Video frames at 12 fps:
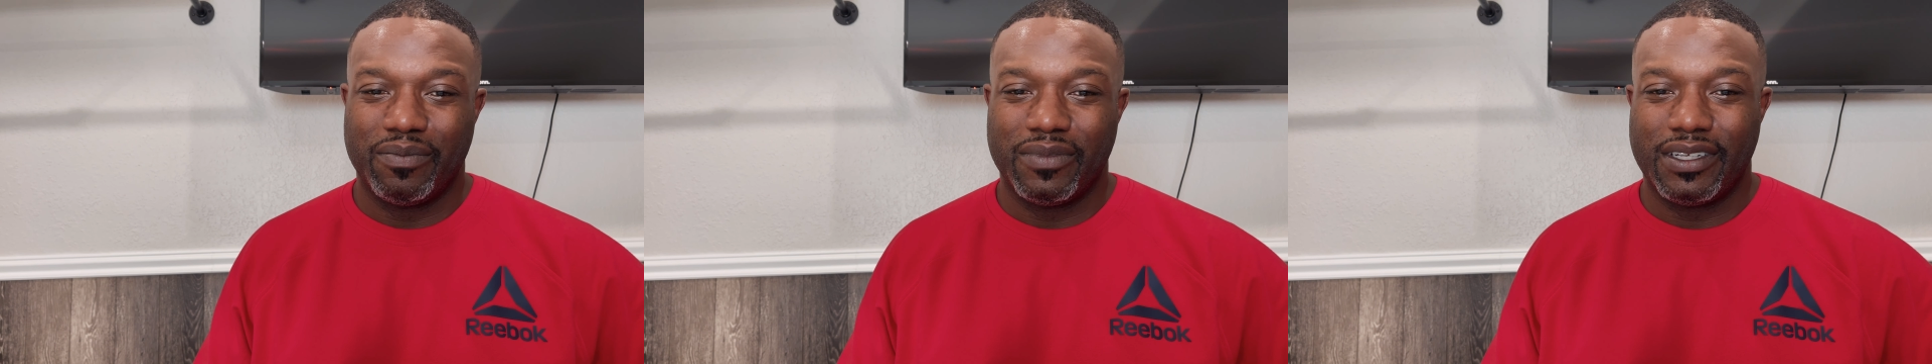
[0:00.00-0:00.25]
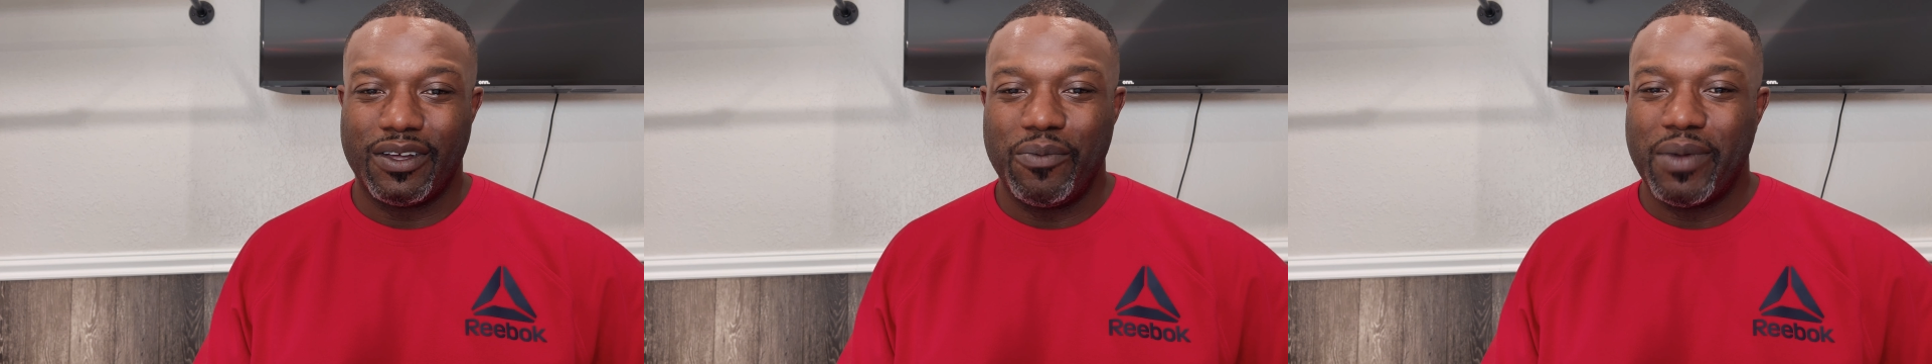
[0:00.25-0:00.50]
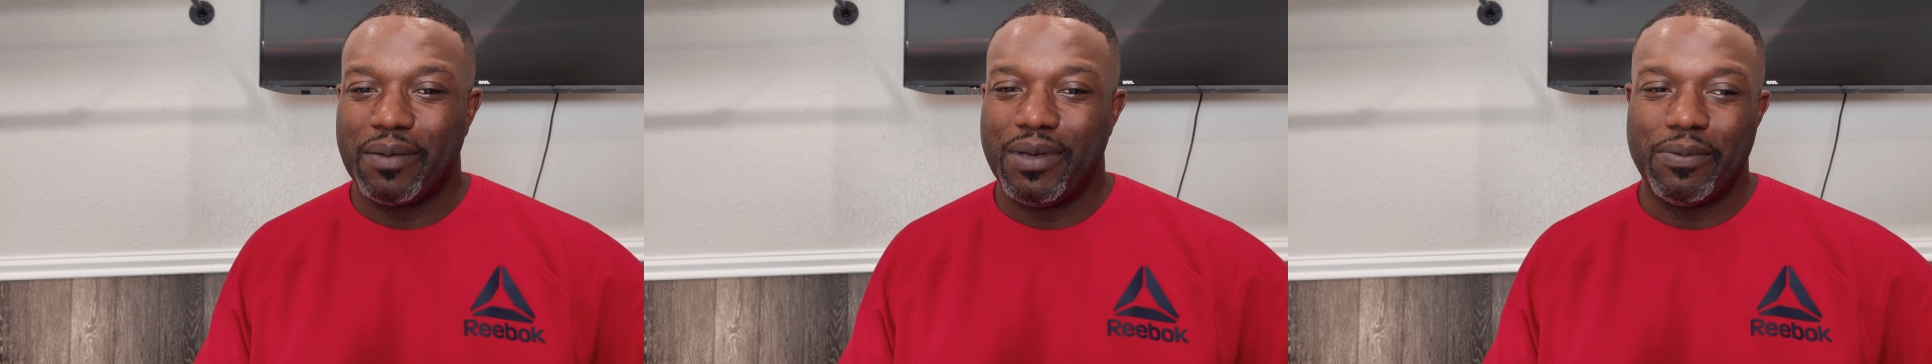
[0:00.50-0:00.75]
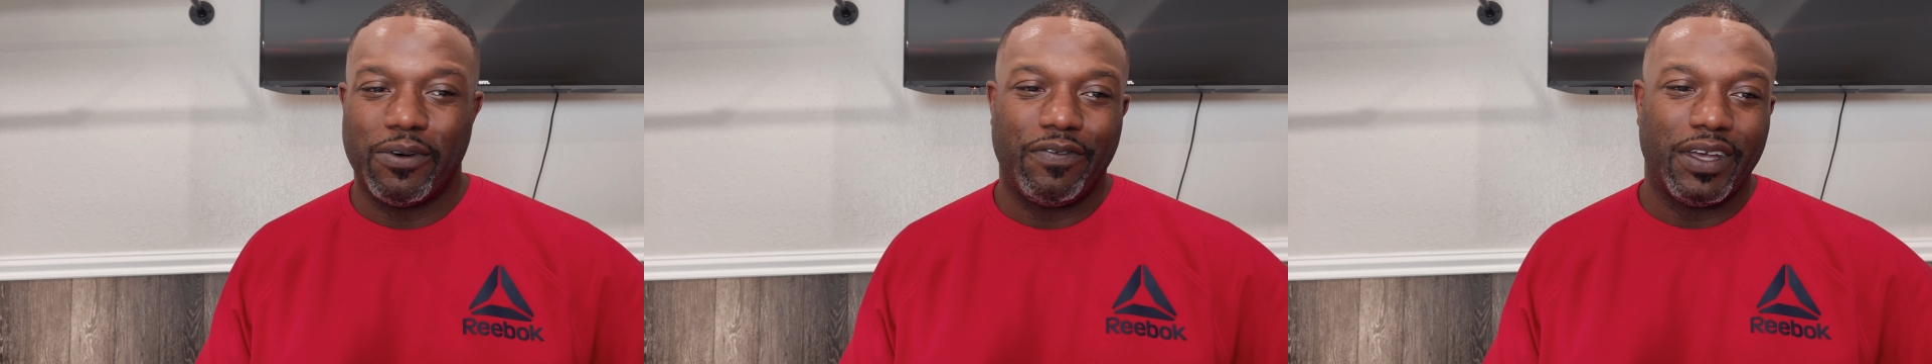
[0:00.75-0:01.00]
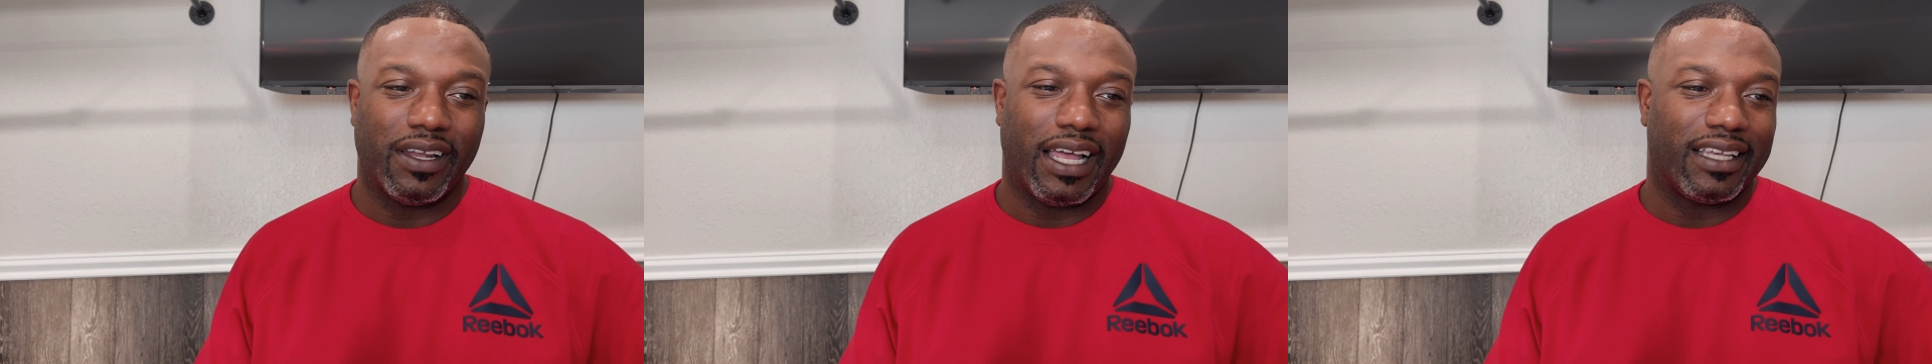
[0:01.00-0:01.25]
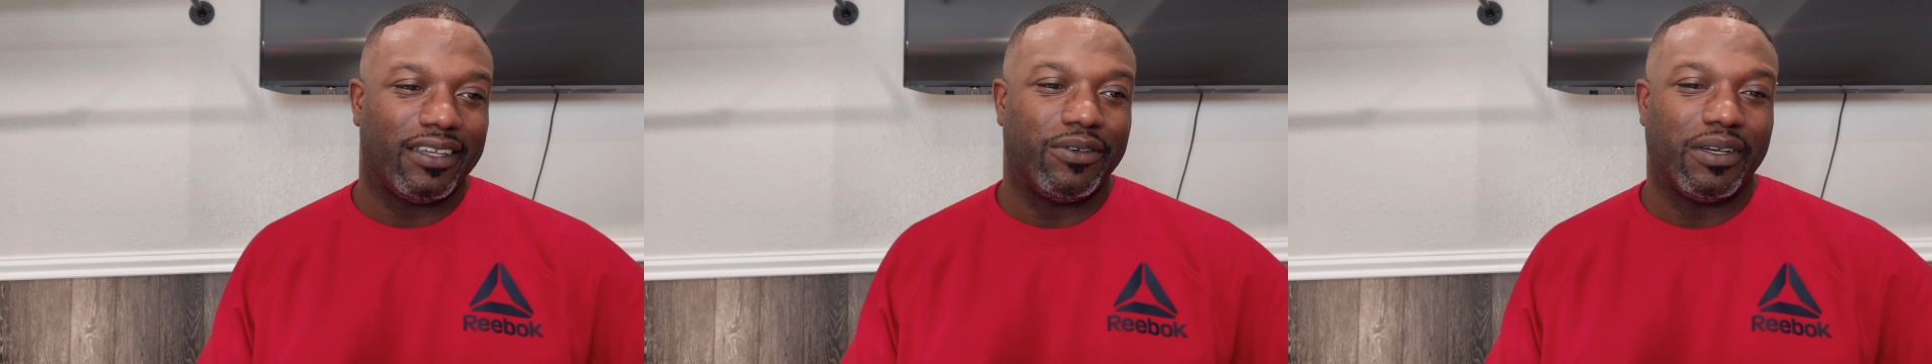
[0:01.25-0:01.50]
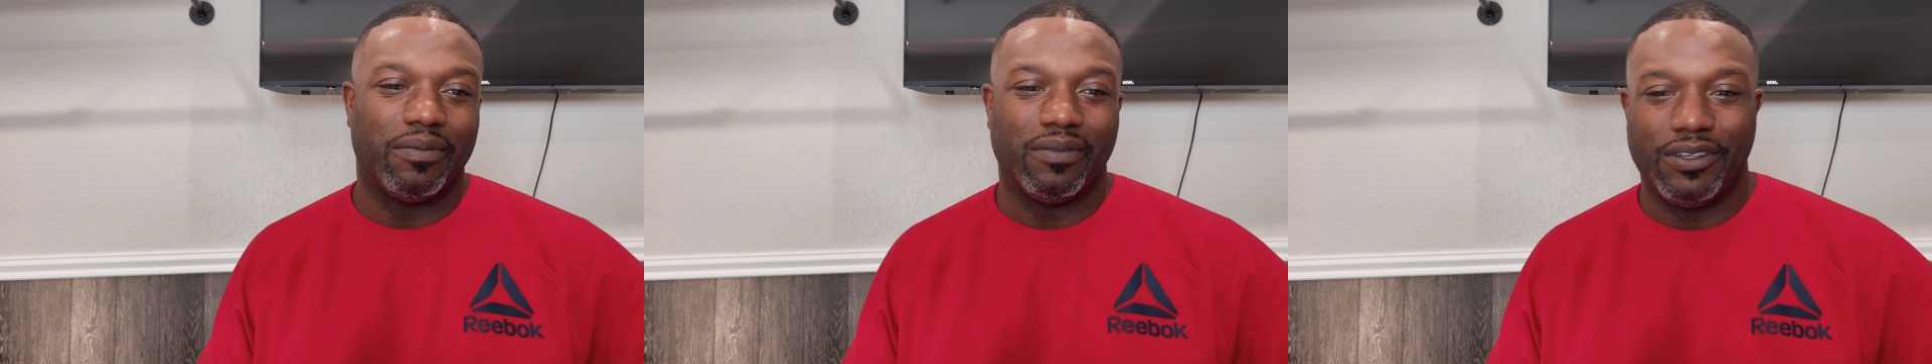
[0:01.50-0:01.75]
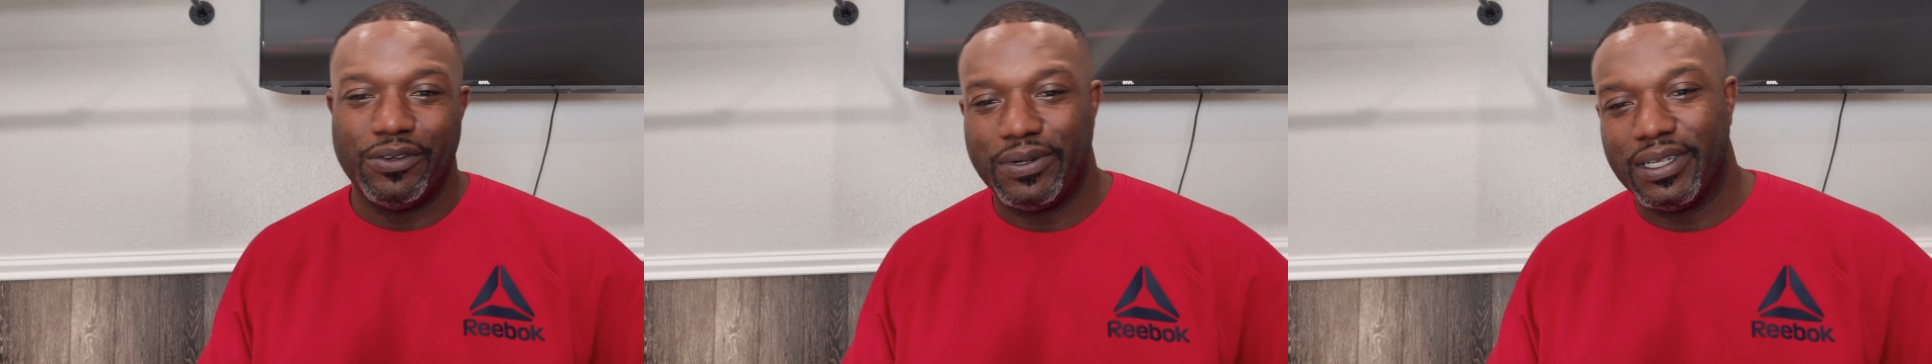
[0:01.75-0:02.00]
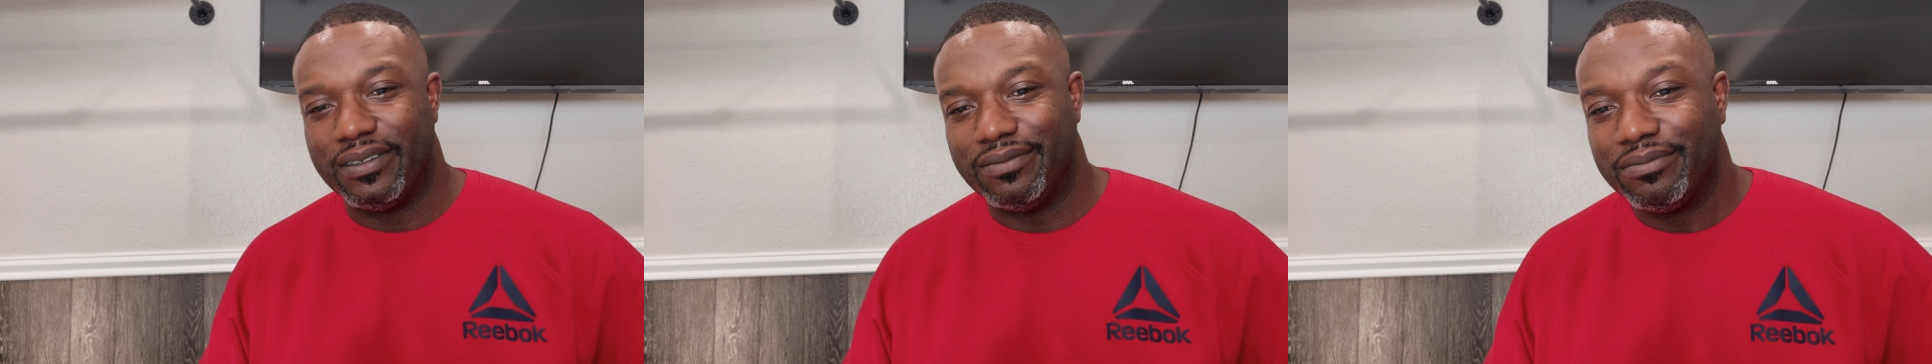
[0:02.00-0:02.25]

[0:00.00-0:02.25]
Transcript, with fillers: Don't make people feel like you could you could